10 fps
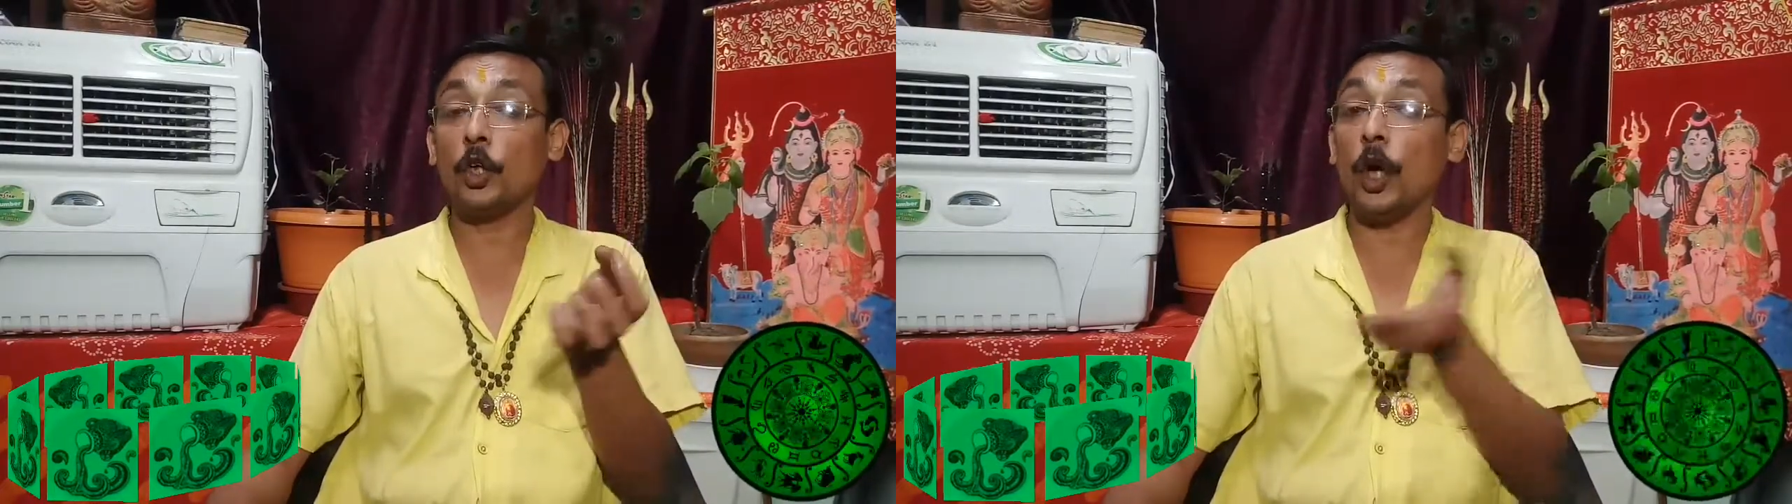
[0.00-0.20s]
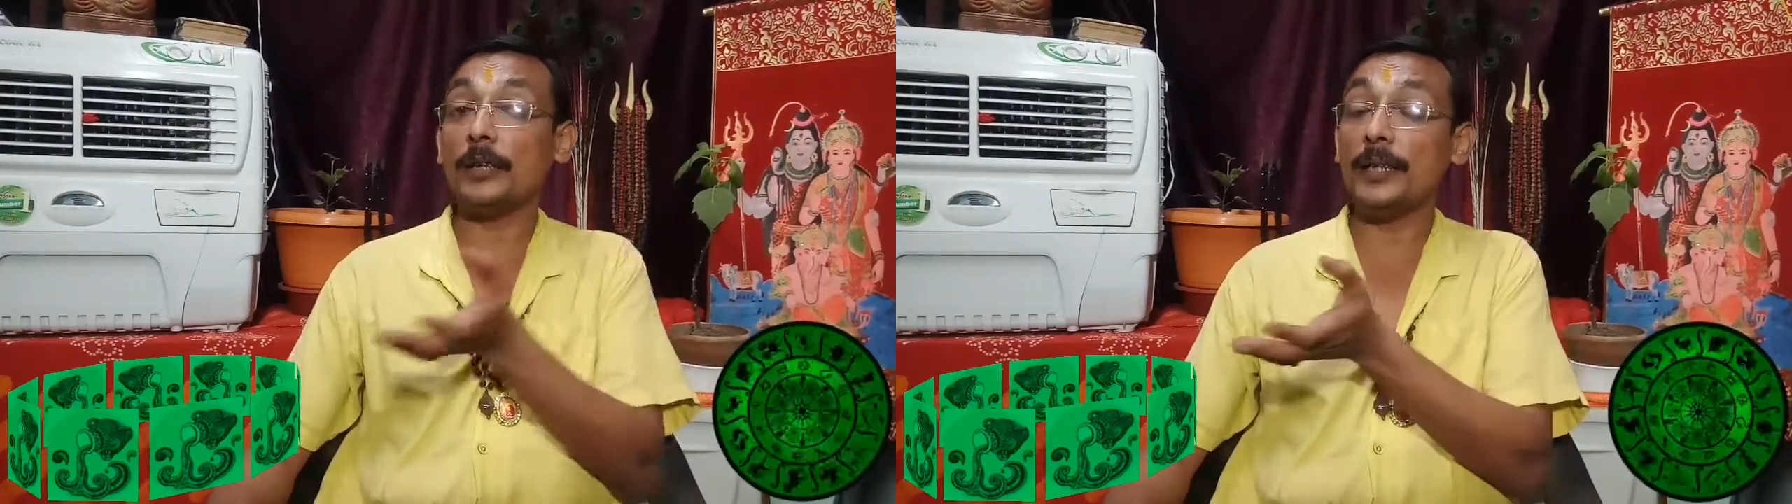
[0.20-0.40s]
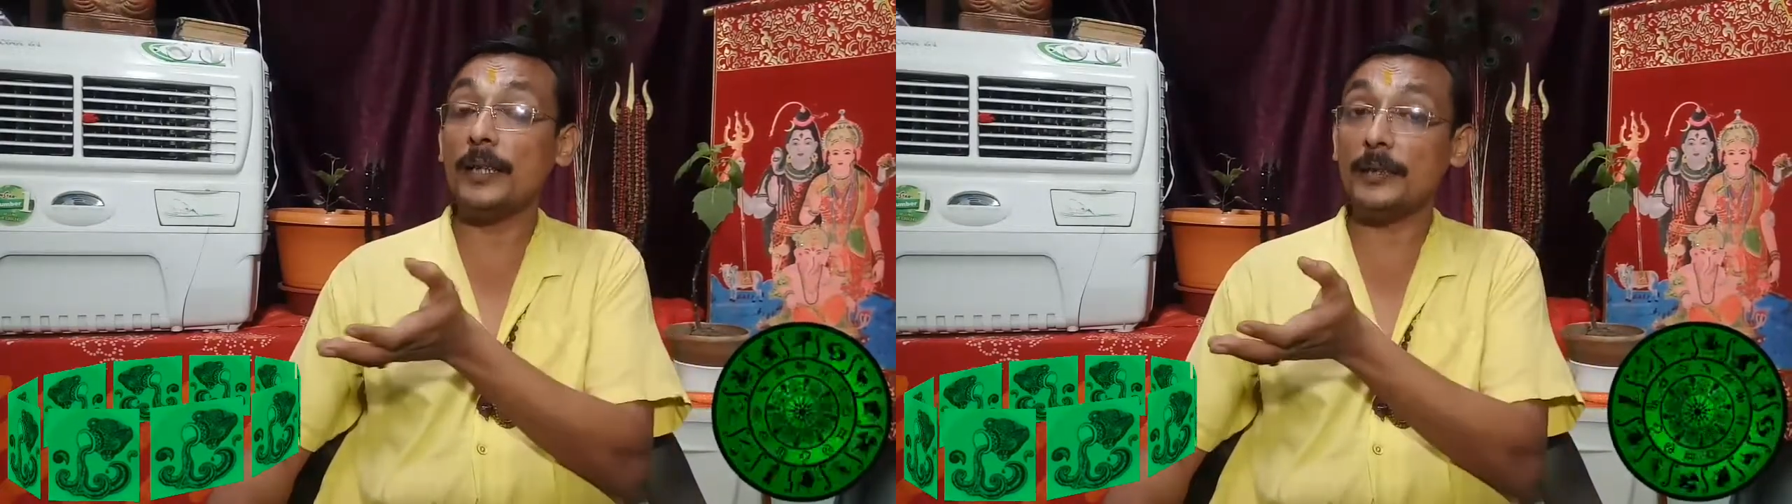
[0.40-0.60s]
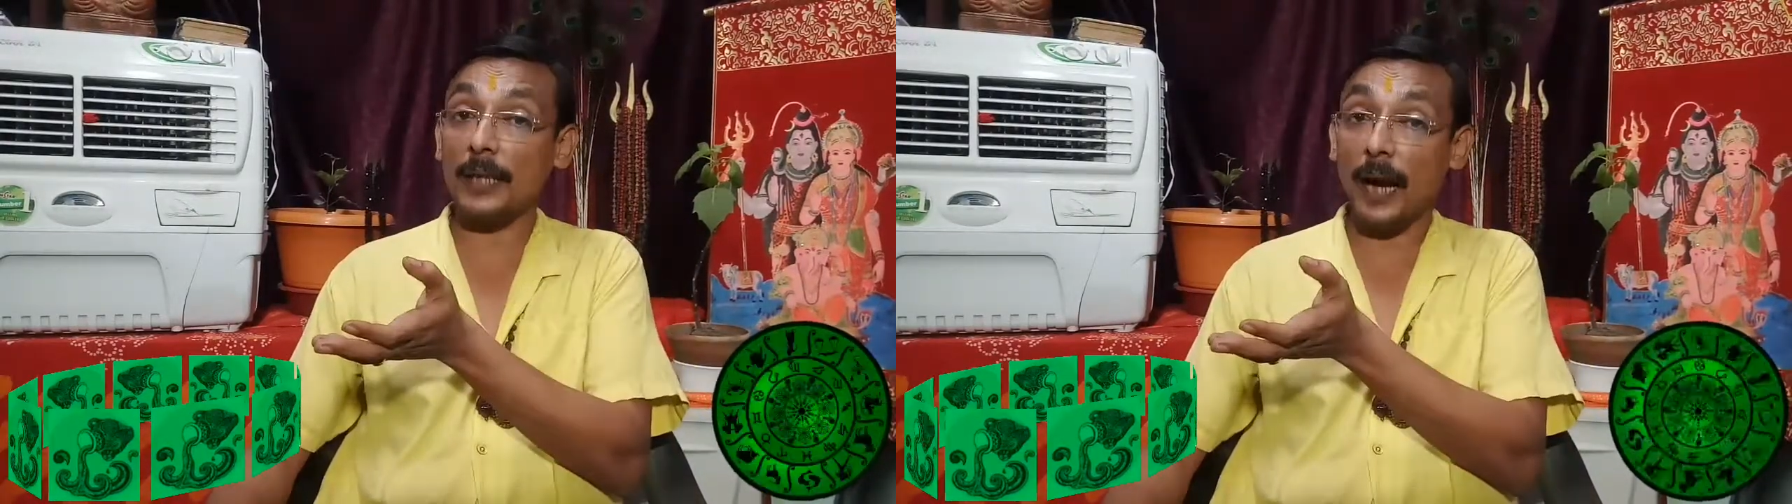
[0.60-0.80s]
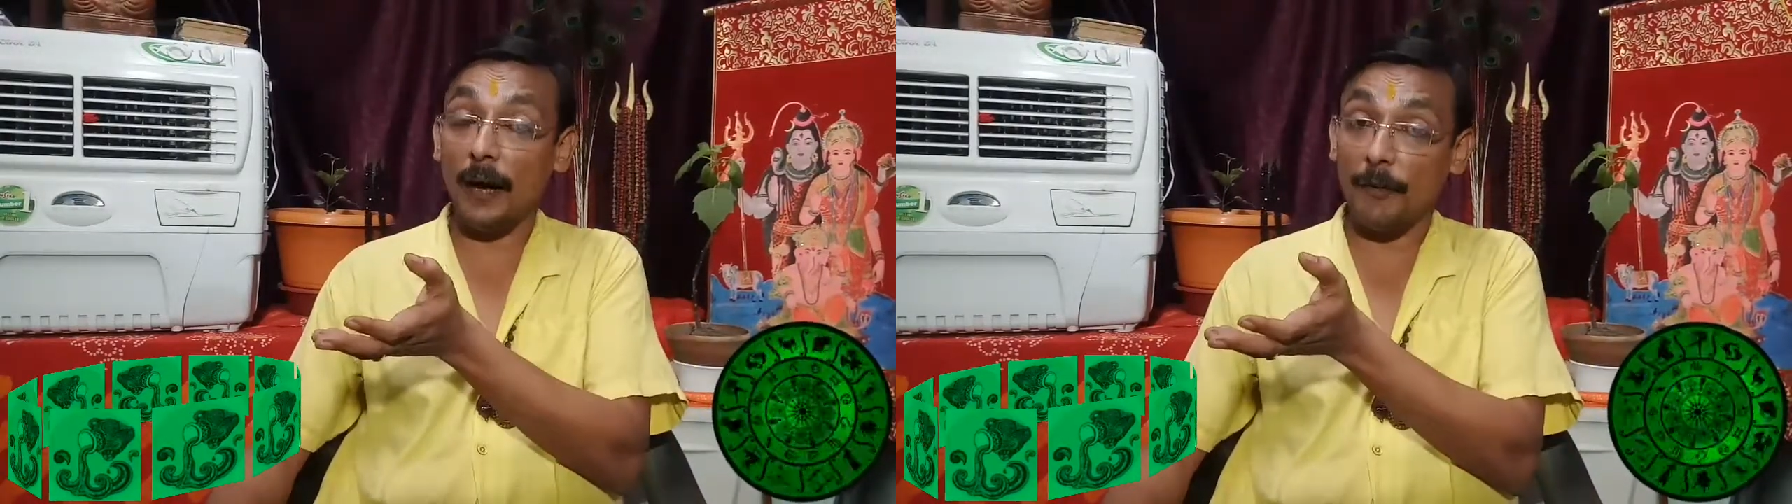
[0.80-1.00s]
cause
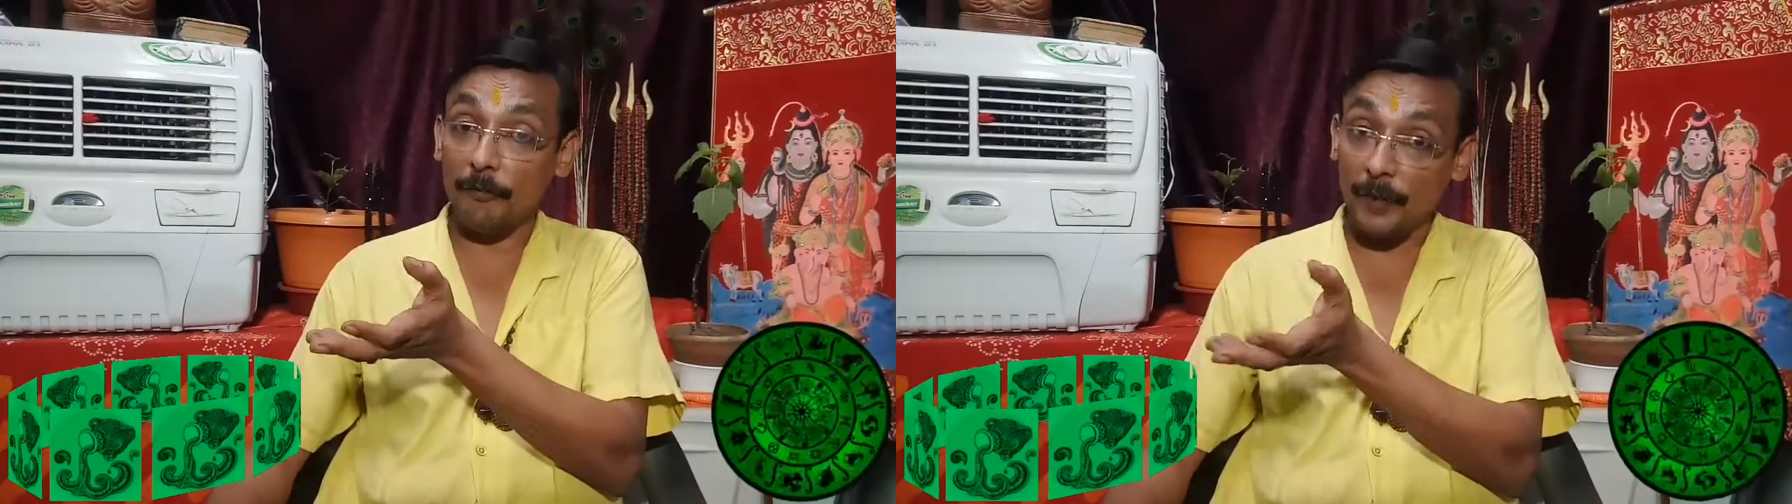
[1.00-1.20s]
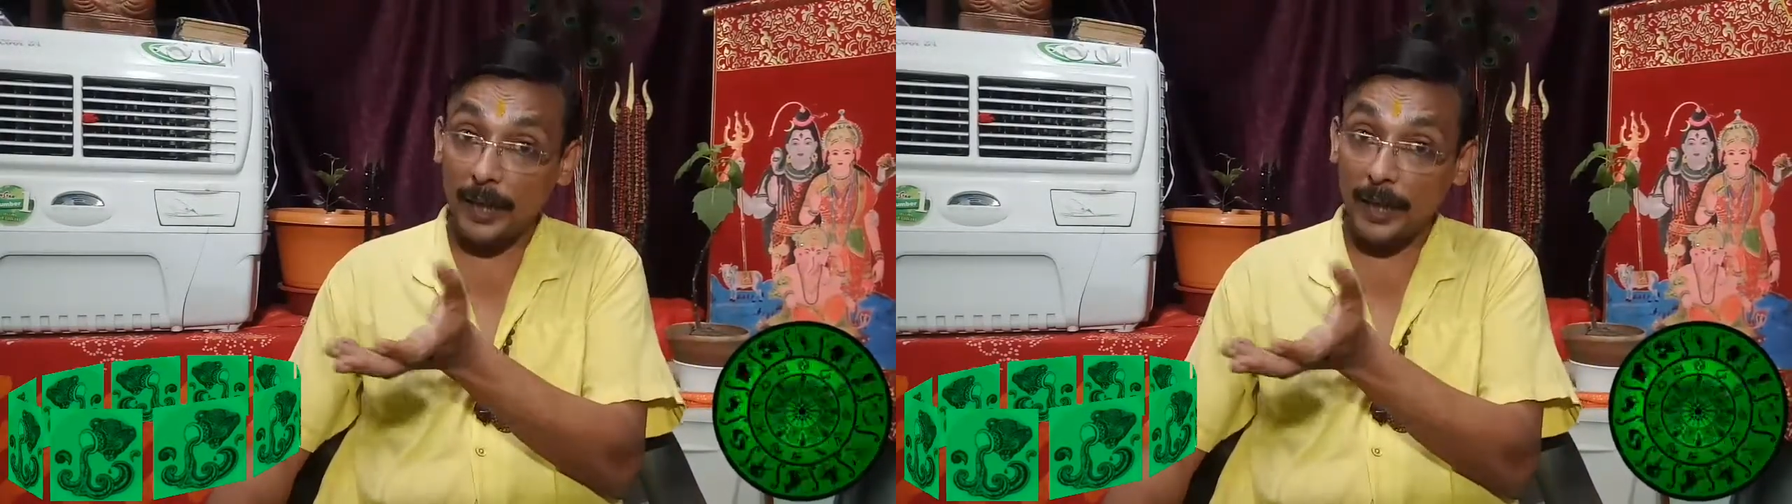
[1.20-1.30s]
a